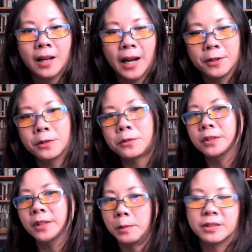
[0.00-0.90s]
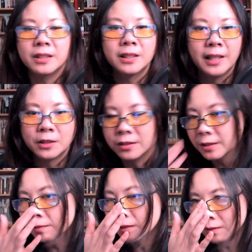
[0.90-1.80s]
either through networks and connections.
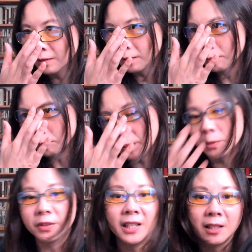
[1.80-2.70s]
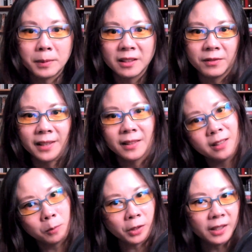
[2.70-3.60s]
And people forget about the fact that
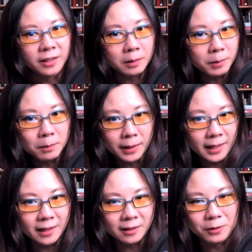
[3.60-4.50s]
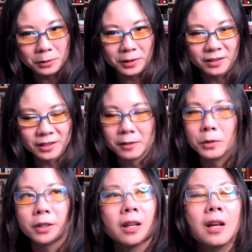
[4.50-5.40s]
networking is a big part of doing this kind of
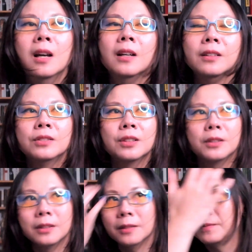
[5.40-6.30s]
work. So